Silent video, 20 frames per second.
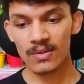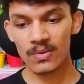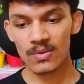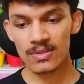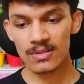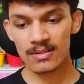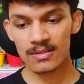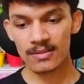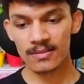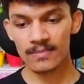
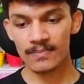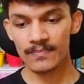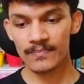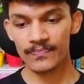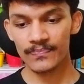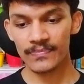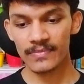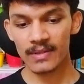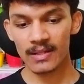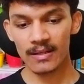those
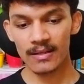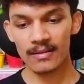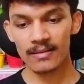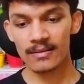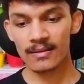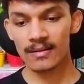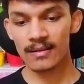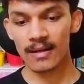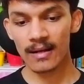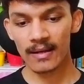
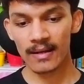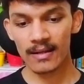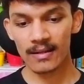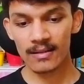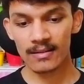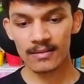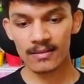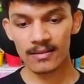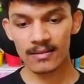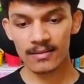in
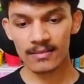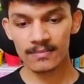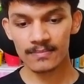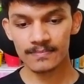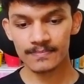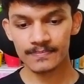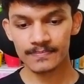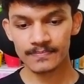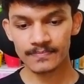the